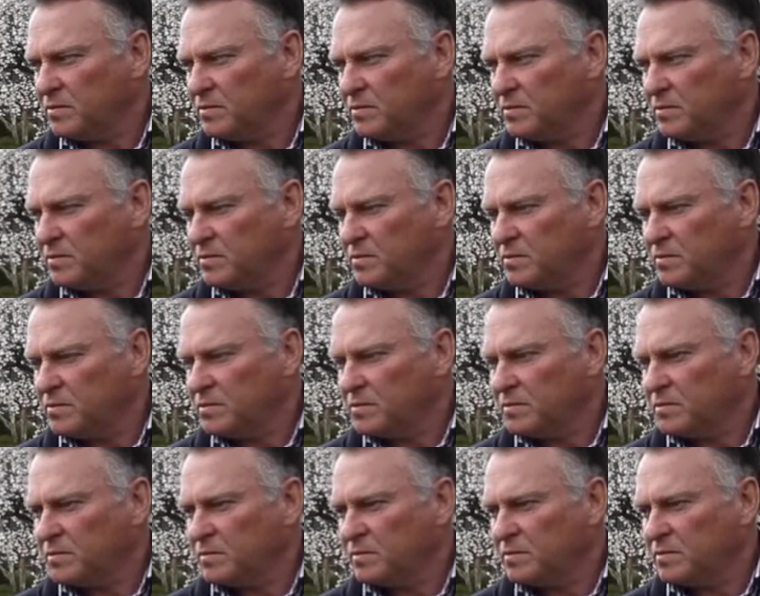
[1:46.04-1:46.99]

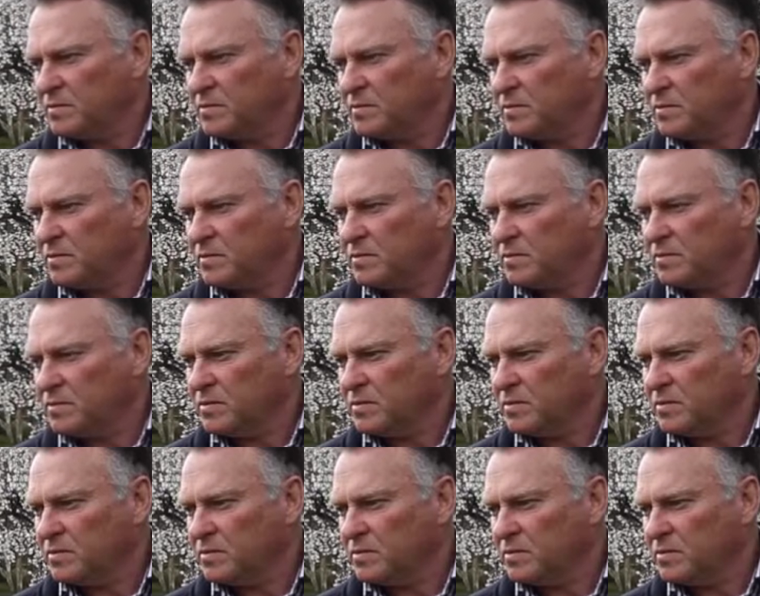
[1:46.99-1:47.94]

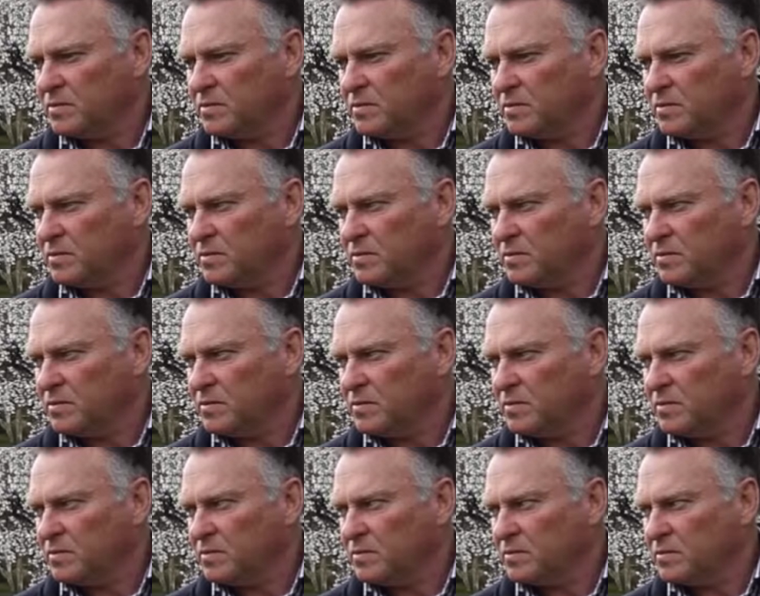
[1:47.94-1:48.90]

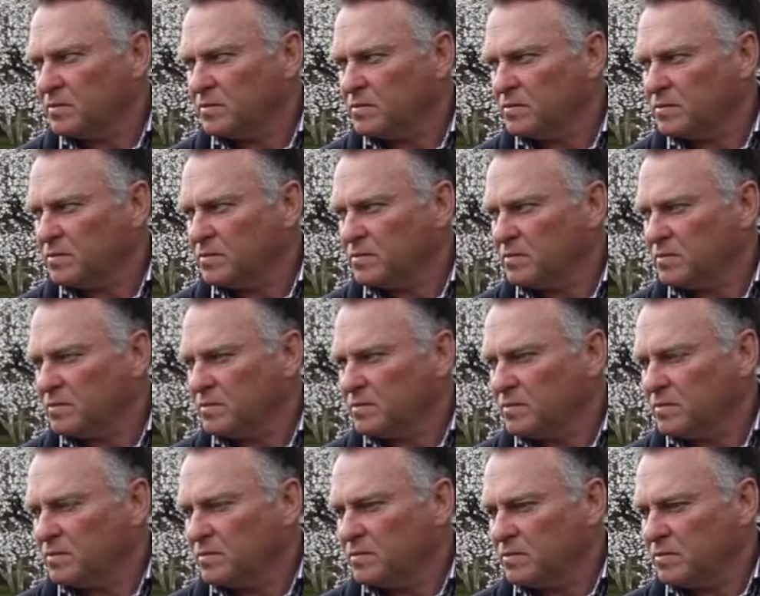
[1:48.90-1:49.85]

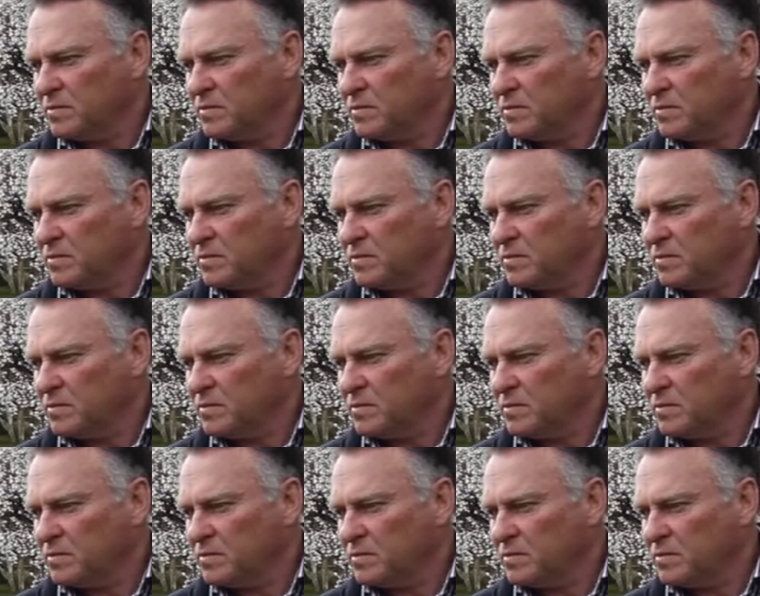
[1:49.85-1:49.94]
No words are spoken by the person on screen.